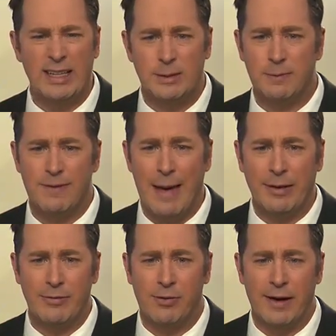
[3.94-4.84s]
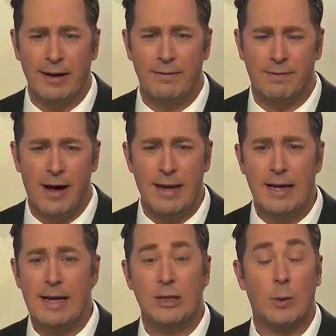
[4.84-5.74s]
some family-friendly fun.
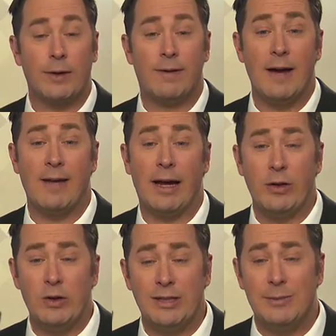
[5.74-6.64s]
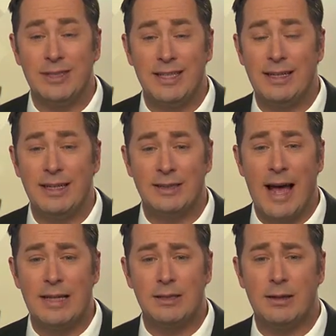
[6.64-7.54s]
It's where you find Valley News Team Sydney Zatz,
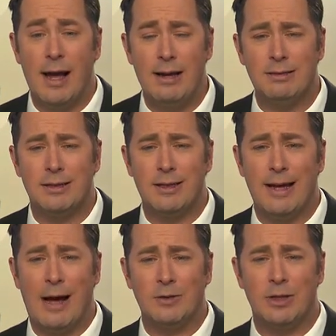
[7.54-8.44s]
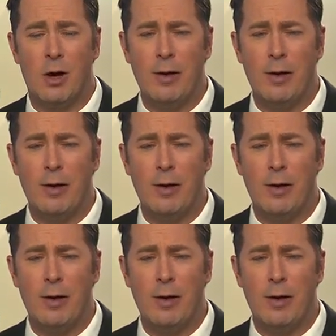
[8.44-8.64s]
at tonight. Sydney, how's it going